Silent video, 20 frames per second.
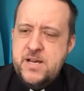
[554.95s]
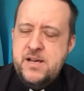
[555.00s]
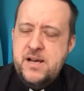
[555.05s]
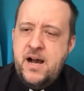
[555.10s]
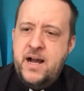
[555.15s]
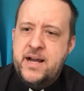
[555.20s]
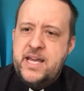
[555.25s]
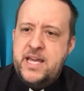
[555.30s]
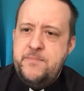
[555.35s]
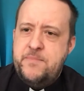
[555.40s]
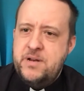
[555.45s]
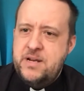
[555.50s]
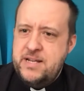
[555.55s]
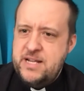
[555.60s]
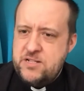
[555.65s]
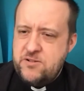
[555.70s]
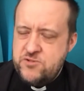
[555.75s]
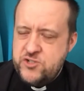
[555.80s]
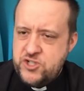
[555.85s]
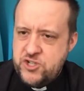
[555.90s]
I keep a
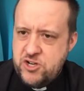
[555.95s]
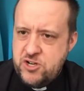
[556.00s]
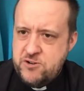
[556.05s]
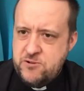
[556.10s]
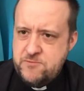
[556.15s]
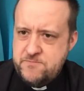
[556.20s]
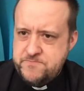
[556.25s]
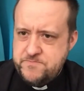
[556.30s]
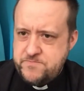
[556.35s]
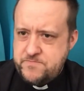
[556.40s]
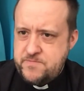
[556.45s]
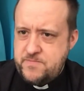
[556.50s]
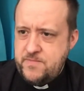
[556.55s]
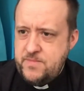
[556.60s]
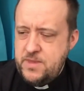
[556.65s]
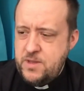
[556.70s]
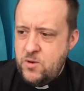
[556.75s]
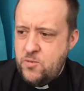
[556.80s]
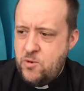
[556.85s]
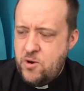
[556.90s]
little journal
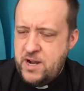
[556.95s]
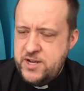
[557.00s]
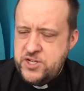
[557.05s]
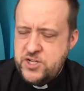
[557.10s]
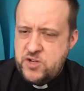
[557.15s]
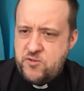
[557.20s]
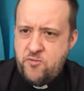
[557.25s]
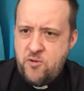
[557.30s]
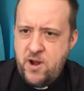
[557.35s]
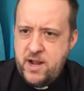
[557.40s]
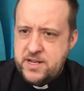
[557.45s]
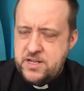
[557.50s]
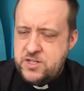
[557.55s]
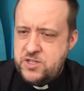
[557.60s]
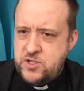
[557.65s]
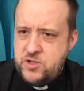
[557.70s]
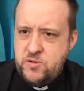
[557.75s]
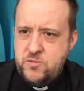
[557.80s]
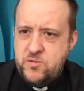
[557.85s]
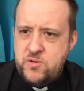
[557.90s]
where I just write
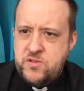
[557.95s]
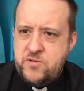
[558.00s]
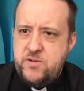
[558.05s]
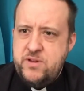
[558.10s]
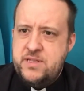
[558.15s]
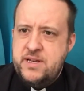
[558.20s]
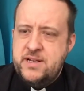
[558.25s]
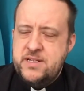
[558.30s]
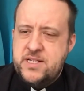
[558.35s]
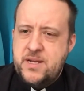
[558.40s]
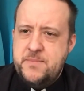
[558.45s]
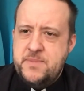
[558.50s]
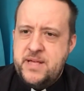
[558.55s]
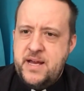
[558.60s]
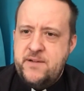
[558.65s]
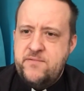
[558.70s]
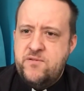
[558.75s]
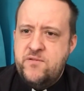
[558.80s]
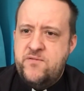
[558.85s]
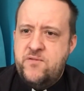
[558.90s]
two or three things I'm
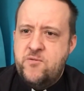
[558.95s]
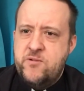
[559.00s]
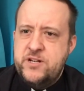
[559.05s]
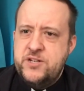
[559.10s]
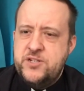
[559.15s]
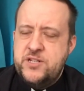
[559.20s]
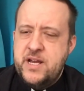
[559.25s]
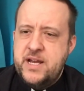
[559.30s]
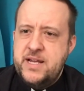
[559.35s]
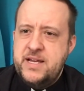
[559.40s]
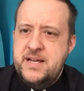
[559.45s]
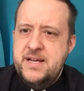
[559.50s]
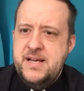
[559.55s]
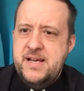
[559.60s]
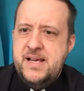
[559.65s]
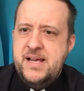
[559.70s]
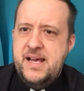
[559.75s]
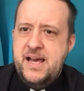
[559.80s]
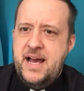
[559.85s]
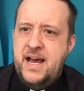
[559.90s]
thankful for each day
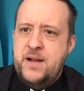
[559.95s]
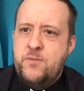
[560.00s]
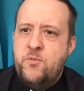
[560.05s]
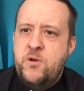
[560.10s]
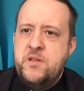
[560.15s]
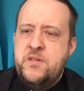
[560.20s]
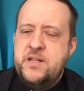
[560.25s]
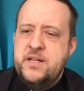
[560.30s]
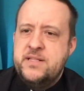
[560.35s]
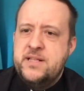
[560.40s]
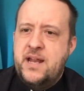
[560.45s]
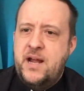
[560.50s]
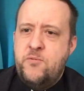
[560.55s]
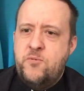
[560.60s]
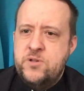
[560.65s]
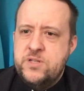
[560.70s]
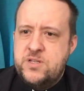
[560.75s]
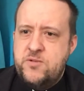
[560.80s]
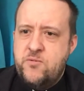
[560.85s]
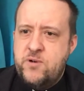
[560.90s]
and one thing that I
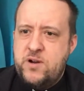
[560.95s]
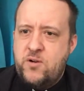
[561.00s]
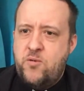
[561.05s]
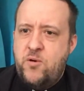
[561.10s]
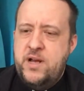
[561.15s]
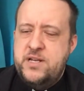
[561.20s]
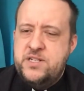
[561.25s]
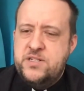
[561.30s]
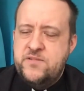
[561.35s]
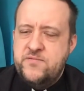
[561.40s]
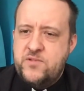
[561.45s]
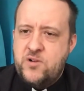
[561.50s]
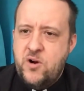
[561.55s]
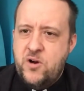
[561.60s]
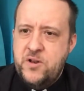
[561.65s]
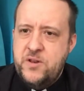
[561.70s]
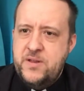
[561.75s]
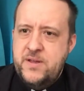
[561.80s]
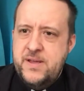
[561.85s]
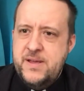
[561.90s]
want to request of
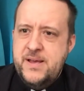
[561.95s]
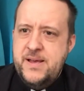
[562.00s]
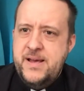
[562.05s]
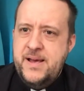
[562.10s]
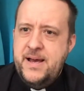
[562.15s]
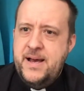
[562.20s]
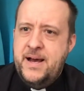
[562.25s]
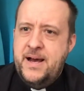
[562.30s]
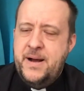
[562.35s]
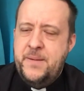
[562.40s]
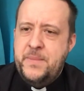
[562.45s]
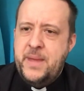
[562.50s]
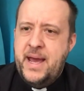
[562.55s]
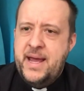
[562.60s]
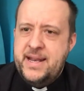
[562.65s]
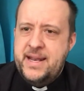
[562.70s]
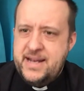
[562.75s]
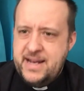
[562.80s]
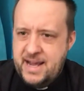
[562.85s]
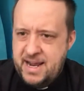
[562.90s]
God. And
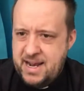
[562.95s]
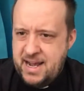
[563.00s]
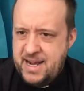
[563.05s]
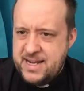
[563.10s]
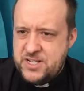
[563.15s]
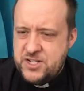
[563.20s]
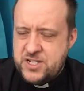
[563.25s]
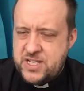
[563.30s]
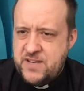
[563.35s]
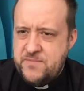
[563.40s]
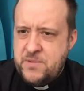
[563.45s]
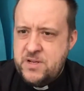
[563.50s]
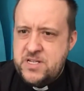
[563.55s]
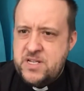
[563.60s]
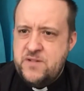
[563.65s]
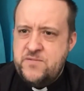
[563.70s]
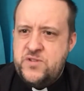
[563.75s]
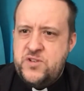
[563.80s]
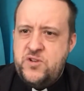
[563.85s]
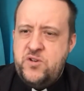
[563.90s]
I just give
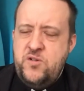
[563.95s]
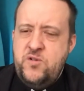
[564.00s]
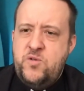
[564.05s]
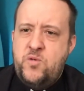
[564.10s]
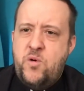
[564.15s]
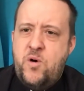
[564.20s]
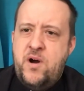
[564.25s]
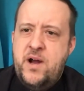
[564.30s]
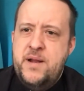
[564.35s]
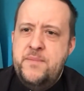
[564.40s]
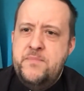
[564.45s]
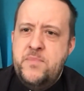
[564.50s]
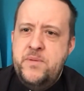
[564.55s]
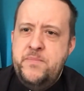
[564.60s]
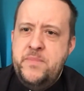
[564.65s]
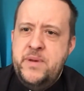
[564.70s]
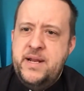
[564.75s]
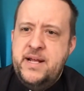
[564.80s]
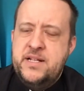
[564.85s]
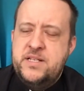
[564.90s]
myself two quiet
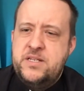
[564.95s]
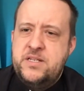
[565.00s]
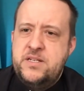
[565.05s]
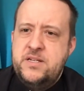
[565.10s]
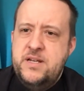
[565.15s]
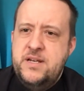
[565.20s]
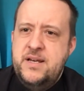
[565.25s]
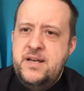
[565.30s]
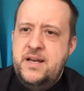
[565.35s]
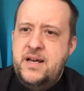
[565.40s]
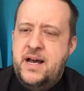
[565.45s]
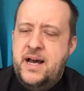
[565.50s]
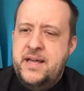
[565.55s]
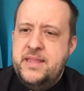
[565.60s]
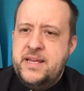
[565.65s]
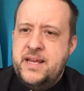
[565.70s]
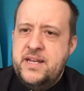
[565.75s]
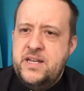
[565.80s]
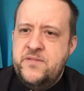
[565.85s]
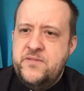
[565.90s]
minutes at
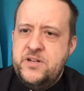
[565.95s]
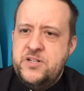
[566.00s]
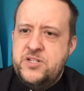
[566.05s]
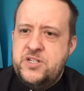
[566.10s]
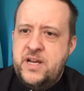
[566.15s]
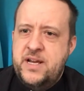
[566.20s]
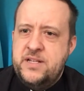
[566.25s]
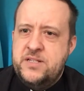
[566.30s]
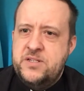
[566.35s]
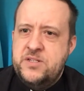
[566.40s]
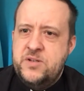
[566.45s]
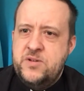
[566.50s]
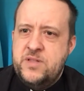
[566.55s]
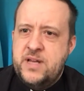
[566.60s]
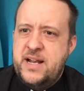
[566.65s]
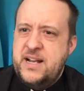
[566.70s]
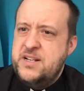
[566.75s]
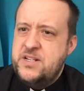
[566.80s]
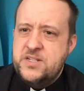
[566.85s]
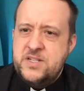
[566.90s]
the end of each day to do
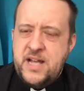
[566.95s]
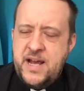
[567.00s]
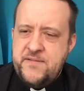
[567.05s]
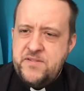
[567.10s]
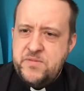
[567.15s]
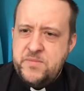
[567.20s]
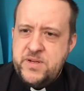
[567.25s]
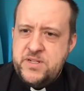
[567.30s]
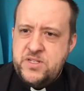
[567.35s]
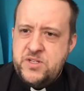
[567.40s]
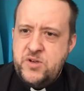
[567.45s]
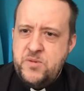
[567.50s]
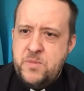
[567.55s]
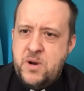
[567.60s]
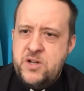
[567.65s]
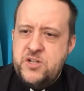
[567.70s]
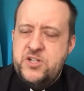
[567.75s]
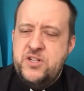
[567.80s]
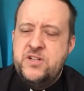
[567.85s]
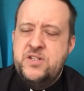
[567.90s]
that. It doesn't have to be too
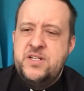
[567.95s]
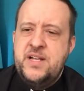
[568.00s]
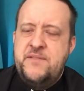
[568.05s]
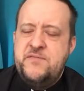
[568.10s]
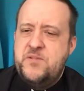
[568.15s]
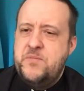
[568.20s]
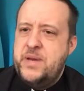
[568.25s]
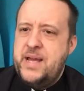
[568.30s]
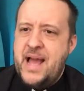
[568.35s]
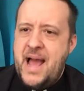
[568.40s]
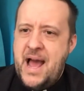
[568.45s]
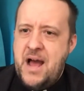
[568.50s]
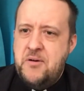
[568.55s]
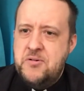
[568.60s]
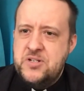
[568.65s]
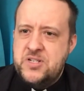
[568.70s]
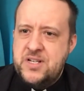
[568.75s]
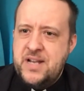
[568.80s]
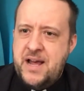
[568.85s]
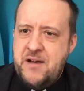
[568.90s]
much. It doesn't have to be
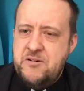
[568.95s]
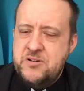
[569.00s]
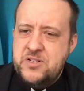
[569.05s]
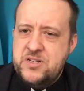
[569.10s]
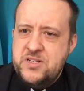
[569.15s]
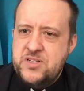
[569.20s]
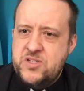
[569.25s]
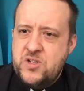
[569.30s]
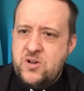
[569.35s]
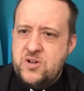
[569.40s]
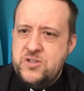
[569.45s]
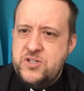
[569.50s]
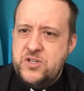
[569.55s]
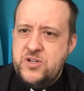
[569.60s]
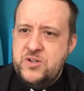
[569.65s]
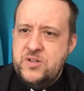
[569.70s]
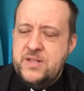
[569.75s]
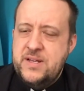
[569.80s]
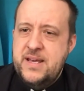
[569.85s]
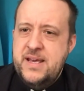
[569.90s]
hours and hours in
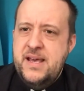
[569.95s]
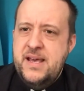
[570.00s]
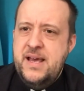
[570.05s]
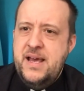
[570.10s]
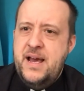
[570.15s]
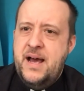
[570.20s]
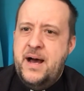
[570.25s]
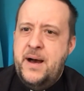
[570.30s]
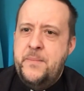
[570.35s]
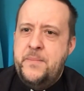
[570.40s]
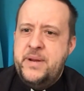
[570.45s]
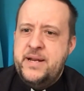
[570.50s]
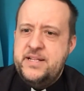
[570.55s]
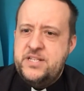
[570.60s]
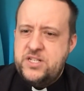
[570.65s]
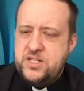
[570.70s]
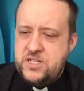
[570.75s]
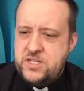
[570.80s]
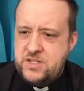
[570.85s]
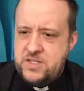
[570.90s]
solitude. But it's
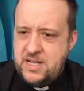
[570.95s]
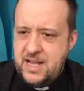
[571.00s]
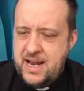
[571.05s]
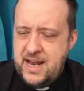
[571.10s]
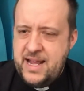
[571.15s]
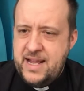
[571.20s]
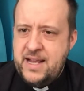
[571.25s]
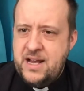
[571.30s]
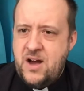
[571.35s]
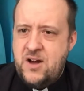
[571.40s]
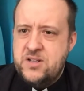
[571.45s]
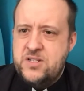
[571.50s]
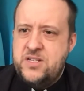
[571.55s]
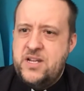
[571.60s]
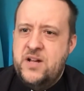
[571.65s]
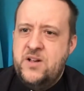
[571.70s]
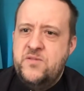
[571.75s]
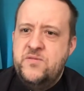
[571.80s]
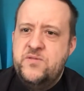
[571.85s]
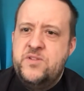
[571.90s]
stilling
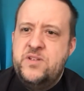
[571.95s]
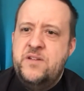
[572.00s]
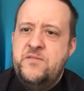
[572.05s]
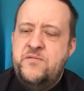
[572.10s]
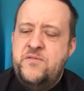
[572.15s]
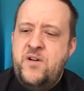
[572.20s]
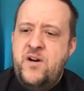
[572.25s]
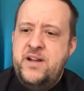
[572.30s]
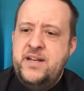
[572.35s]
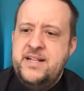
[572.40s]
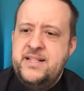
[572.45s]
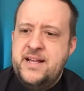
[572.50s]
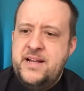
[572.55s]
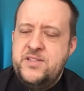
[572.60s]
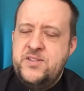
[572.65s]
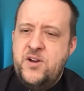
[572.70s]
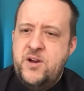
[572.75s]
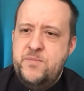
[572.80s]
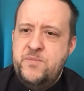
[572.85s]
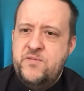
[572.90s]
ourselves and finding that
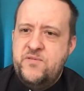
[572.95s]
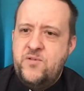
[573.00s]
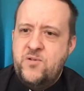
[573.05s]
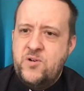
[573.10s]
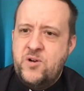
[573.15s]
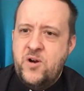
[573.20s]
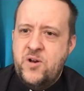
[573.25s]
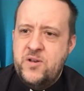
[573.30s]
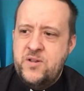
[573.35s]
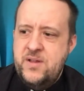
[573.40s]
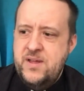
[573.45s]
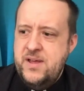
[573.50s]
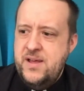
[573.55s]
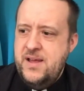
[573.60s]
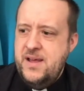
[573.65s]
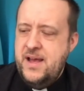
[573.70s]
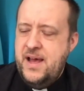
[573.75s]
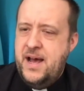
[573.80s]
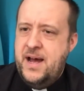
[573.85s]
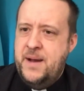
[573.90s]
time before God
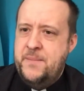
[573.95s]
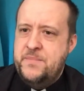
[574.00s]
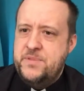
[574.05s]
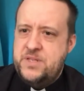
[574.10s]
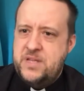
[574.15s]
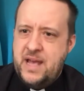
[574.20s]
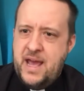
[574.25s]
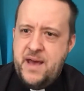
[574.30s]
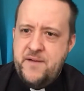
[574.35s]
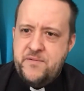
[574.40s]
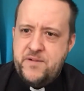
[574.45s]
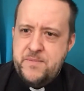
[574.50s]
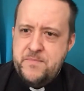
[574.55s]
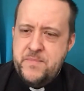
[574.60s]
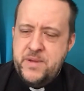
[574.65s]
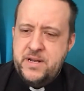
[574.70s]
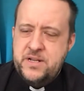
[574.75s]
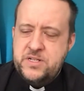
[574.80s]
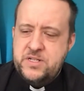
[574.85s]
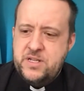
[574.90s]
to have him
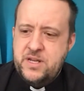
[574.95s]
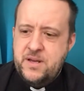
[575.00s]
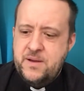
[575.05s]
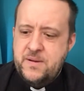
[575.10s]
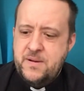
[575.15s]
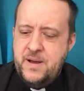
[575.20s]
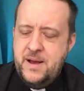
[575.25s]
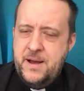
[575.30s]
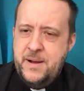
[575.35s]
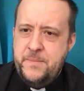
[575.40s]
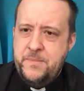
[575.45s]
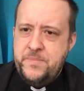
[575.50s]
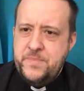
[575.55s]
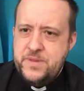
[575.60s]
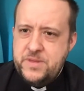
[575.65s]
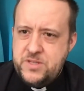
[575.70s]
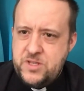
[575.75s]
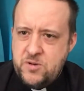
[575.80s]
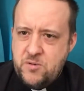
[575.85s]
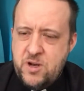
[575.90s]
minister
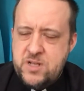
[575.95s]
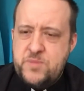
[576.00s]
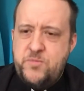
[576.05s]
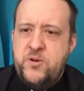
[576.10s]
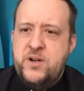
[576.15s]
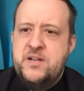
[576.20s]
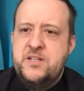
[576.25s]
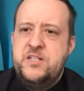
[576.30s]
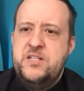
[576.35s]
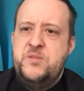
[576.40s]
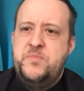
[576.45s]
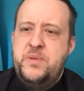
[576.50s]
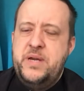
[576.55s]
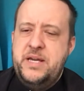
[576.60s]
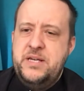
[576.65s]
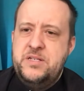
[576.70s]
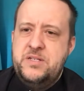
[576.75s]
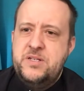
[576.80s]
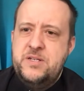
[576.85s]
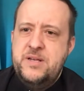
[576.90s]
to us, bring us his
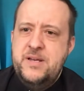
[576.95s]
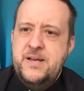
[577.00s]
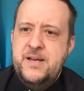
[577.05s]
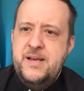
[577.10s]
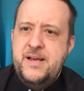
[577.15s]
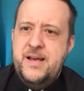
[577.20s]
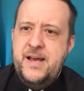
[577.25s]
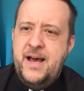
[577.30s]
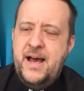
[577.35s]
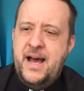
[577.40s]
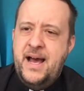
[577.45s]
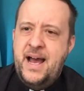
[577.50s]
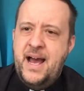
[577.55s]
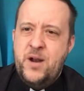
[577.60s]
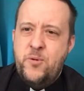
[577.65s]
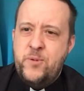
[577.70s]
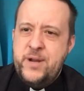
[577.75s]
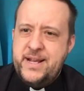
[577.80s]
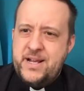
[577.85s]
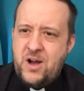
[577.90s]
peace.
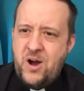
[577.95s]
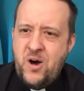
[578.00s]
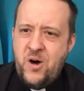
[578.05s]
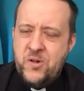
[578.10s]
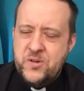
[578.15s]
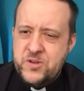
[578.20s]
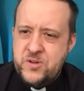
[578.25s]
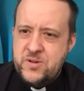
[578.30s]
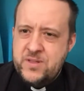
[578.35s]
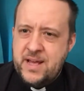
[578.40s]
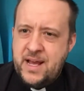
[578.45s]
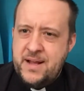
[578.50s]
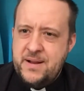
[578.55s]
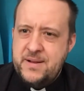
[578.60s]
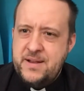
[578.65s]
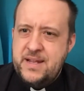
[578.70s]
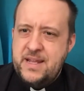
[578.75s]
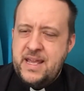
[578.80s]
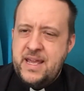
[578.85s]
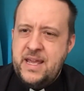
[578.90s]
And we can't do that
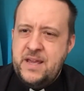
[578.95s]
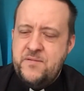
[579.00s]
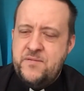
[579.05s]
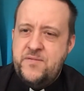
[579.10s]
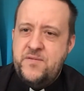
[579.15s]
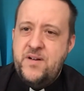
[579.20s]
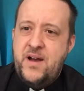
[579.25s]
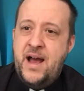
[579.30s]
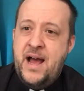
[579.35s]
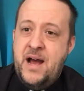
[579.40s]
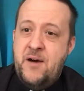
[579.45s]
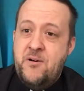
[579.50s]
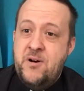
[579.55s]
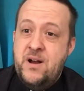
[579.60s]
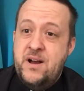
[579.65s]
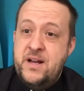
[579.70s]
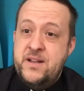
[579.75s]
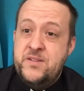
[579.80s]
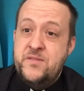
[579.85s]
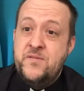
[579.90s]
if
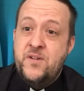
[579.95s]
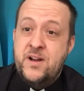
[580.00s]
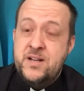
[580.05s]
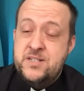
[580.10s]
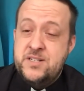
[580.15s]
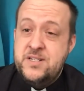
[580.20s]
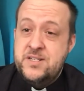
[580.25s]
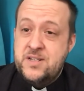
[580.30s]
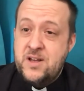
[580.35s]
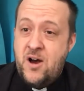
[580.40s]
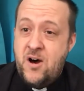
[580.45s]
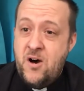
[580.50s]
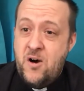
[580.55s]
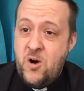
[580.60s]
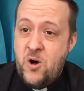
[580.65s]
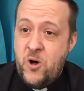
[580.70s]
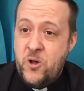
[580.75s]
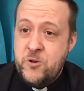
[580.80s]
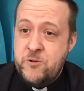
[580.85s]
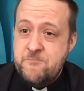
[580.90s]
our devices are
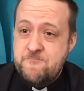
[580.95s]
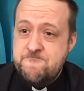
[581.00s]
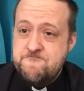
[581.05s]
on.